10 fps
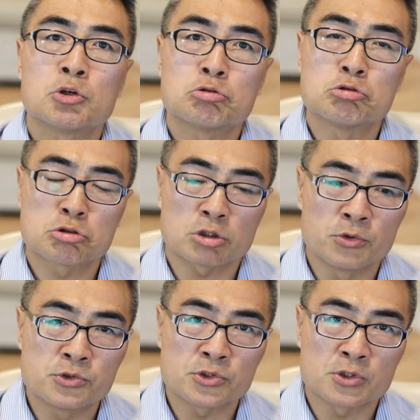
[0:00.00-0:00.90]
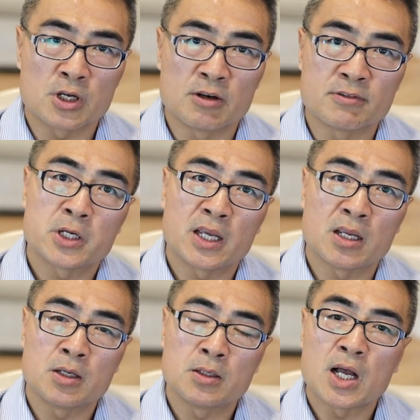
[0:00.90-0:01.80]
disclosure of
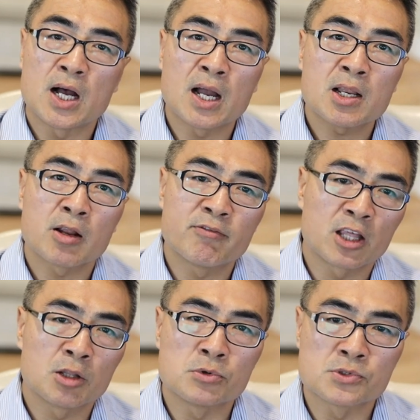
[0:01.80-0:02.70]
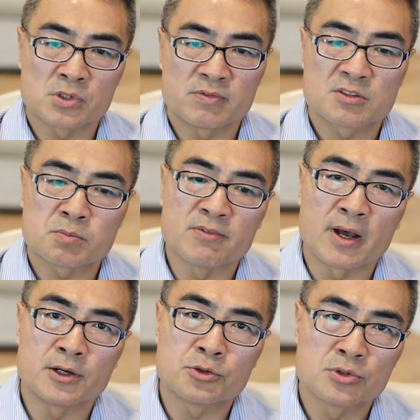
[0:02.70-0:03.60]
an unavailable service
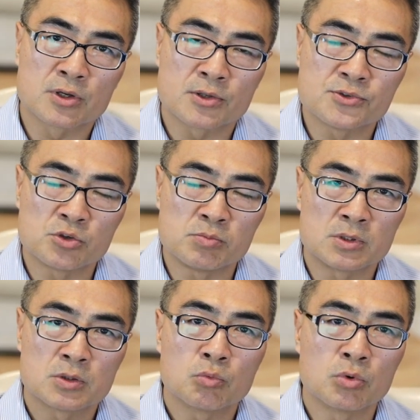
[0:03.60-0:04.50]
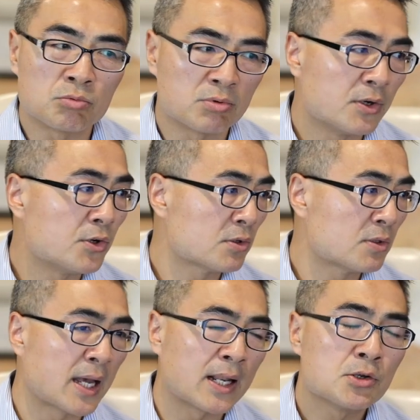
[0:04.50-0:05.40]
provider to the consumer will render
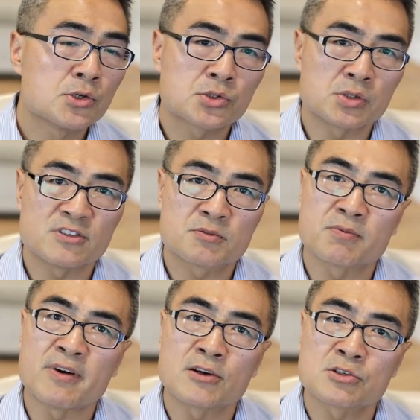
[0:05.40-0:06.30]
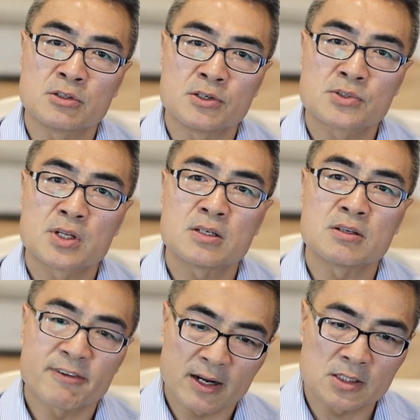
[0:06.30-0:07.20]
that service providers list
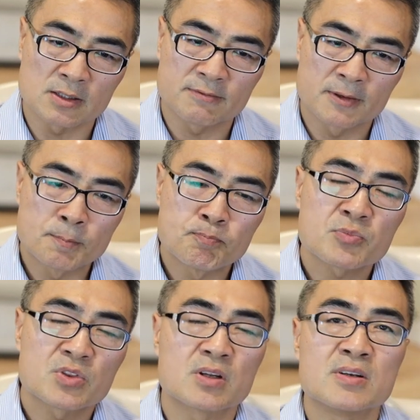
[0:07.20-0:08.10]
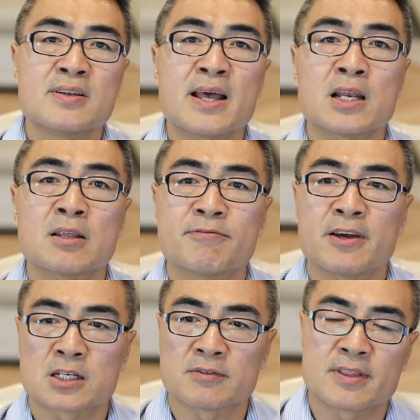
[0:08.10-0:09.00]
defective. The net
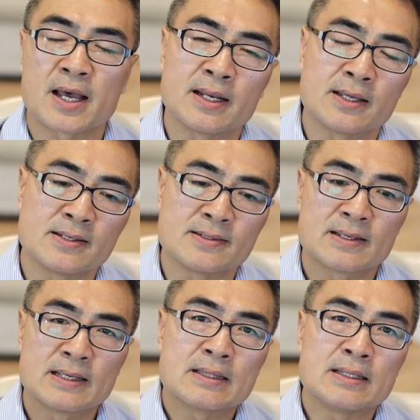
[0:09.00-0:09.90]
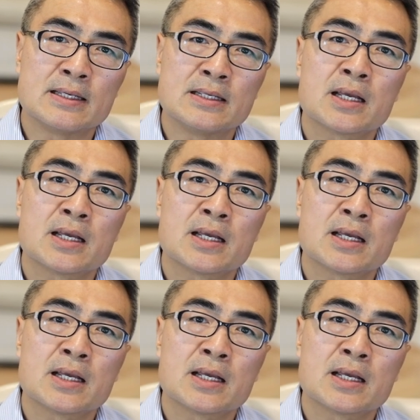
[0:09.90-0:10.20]
effect of that is the